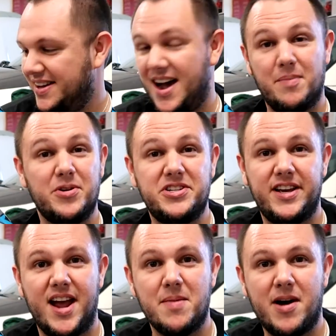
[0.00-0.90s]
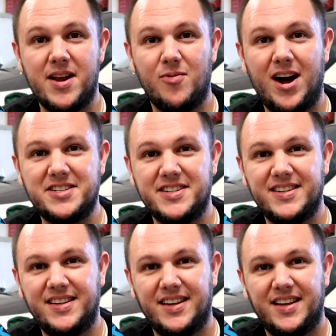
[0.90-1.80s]
I appreciate everybody
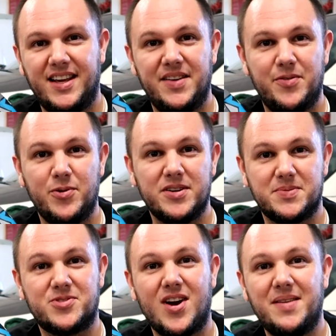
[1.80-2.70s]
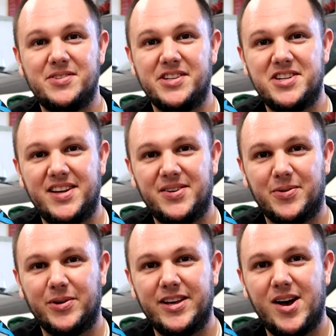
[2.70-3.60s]
watching. If you will, subscribe to the channel,
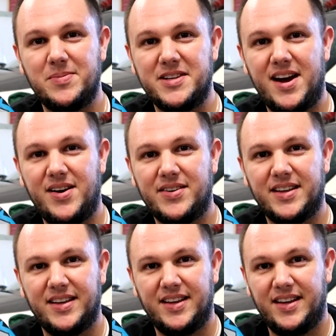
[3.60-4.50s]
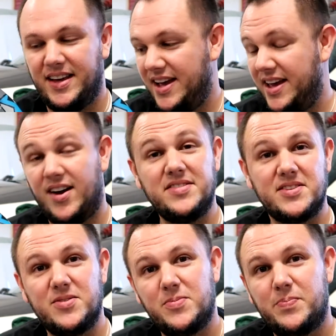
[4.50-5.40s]
it really helps out. And
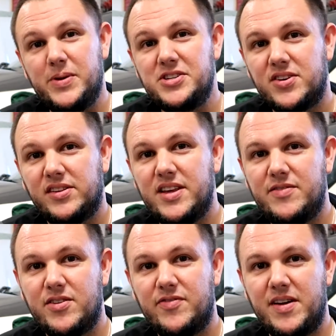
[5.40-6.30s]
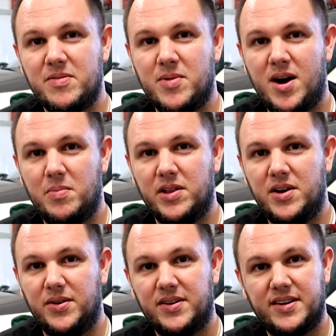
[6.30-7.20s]
also be sure to leave your favorite mod
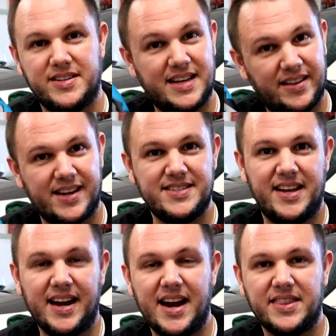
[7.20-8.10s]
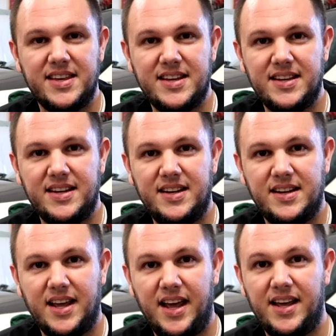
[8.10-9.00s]
below, because like I said, I got to
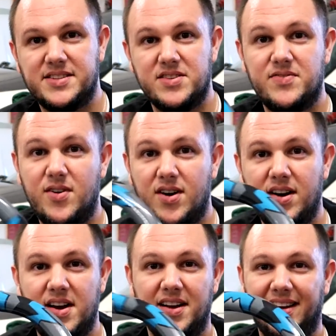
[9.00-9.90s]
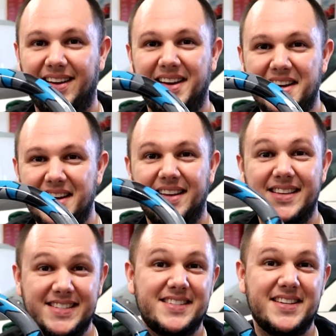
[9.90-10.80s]
thinking, and so far
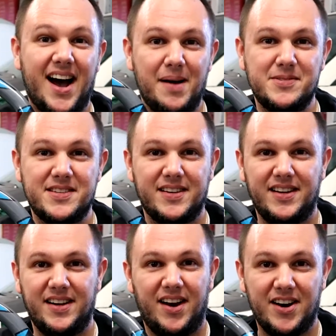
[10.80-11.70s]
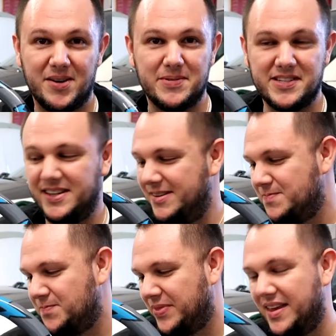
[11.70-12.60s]
this is tops 100%.
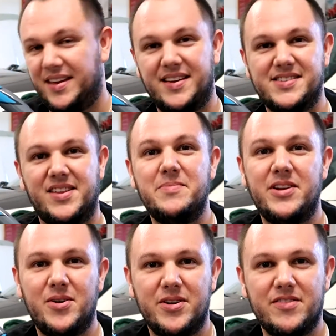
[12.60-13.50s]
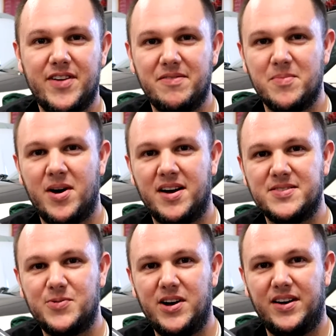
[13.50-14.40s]
So let me know your favorite mod
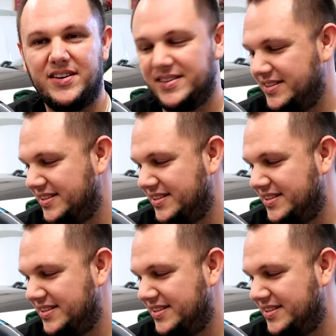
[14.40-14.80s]
as well.